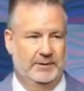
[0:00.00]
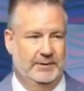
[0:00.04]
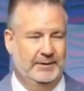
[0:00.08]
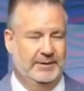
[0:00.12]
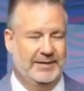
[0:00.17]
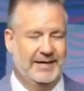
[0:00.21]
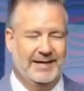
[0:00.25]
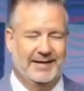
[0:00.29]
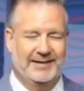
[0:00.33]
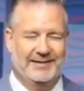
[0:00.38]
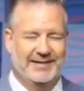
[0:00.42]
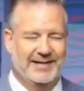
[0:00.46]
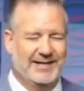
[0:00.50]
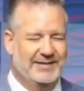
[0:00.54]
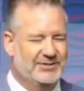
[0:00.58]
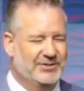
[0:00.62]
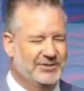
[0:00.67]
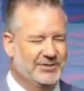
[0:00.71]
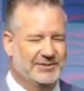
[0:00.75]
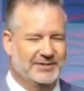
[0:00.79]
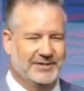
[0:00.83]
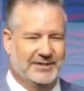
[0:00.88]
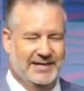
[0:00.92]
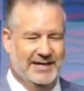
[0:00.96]
That, that's
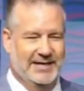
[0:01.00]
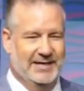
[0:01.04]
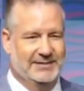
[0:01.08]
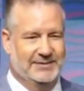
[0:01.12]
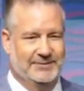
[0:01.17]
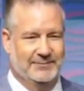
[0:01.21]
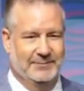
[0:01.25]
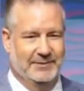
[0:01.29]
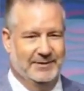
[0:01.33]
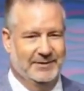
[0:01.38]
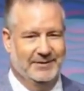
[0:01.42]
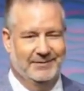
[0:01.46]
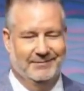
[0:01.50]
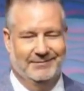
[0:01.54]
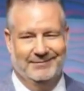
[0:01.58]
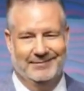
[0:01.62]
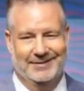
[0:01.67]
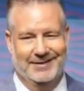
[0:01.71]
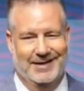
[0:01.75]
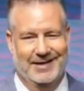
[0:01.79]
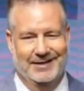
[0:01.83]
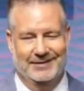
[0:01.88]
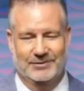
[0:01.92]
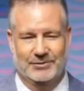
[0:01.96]
just a guesstimate. They're
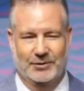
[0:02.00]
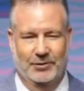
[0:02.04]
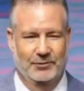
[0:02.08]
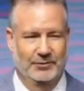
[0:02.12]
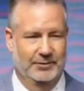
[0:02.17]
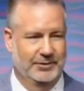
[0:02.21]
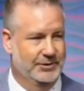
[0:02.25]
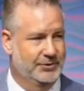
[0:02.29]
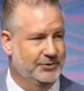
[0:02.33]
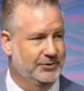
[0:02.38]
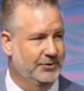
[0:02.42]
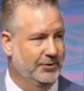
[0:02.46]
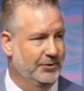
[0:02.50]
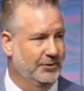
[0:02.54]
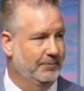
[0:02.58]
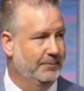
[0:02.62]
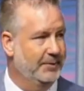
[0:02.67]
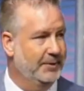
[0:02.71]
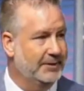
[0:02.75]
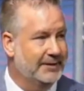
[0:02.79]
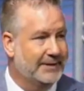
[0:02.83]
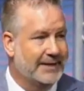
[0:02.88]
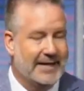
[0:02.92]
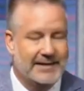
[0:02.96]
not totally sure,
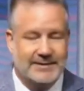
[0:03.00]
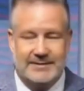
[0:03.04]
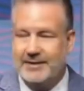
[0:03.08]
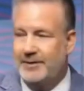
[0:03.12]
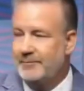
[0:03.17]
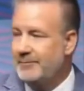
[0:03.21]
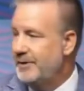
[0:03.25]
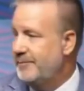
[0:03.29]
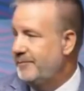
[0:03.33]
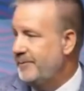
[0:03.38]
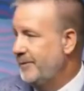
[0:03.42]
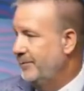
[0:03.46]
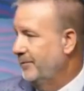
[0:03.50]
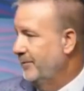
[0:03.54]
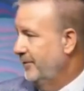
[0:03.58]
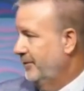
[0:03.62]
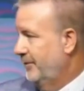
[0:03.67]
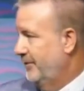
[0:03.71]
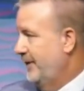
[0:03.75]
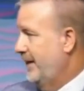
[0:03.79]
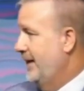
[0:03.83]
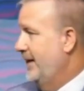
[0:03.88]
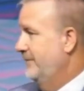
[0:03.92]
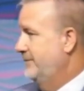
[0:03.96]
but that's how many people are
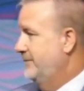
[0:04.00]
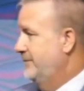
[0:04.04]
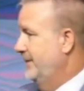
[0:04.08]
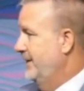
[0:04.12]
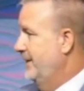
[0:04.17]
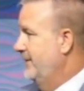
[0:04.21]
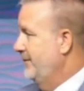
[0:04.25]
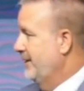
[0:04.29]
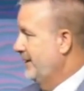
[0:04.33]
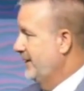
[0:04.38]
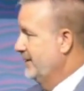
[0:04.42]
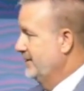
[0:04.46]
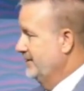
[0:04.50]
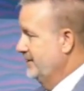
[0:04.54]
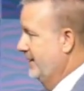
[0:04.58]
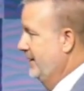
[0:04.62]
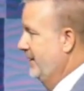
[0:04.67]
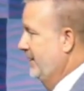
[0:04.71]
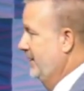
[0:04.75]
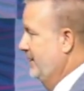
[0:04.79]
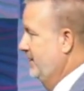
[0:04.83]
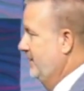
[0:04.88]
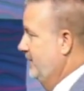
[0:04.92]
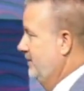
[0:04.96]
alive today because of
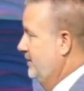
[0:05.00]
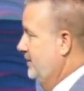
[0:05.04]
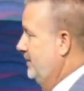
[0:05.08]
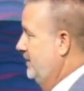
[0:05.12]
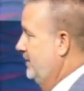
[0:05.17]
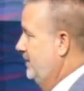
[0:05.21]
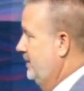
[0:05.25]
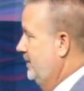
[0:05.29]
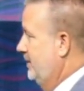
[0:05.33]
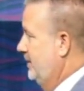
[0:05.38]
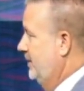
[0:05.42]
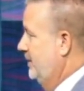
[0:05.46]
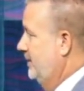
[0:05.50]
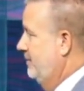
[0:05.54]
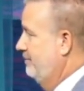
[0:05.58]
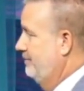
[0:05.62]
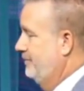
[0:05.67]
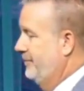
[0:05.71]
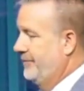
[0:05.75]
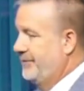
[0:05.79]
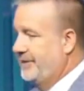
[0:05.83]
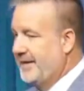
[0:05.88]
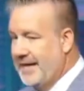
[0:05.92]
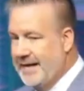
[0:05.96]
that.
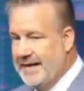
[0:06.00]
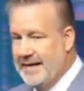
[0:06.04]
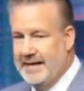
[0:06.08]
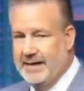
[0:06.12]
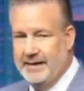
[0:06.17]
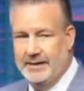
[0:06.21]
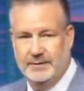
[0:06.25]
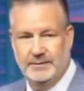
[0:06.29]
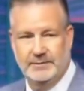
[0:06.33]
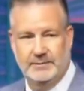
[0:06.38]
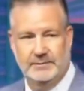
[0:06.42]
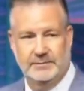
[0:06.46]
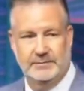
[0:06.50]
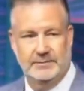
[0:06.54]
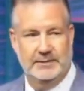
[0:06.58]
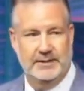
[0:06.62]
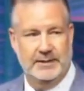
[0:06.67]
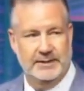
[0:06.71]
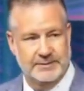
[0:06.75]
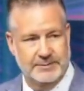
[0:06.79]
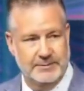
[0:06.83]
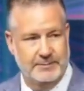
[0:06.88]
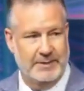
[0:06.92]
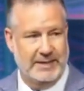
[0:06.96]
That
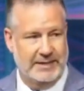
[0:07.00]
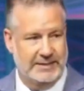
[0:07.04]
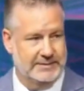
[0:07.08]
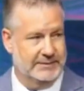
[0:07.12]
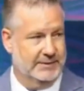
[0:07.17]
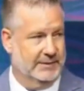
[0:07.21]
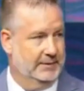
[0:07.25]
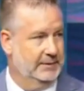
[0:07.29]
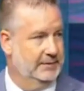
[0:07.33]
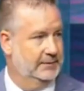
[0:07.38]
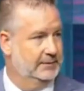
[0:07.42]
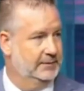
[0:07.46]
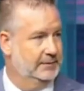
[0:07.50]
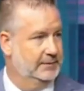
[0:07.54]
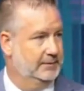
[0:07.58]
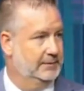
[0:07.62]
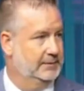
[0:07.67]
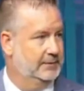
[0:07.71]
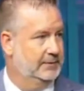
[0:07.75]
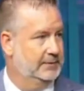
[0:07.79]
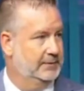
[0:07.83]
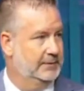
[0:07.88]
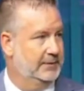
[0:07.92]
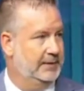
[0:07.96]
is amazing.
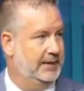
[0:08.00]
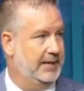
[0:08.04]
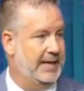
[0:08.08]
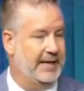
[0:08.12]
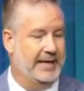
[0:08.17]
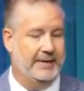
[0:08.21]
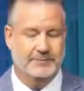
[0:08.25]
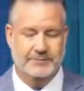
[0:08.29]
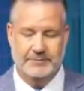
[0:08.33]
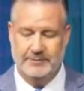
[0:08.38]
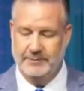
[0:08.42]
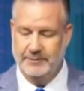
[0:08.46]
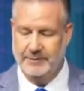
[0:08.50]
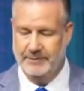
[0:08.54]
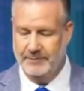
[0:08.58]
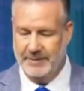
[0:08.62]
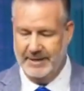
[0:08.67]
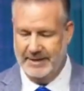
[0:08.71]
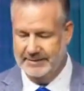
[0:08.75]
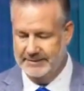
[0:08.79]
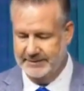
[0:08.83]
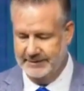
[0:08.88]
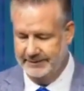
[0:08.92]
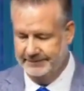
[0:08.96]
Absolutely
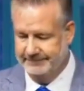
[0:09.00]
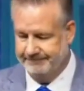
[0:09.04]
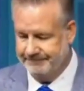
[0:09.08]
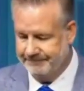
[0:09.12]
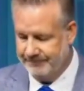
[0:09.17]
amazing.